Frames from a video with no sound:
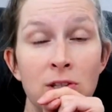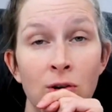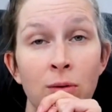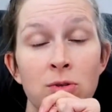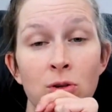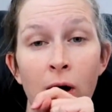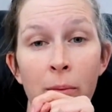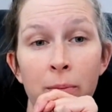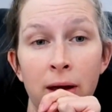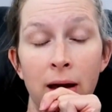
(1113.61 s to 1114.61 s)
so I'm so
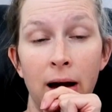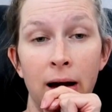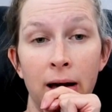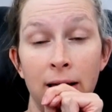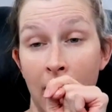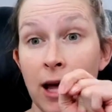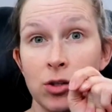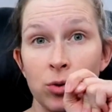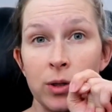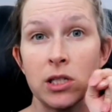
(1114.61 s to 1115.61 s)
happy I
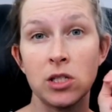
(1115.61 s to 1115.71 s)
can do it.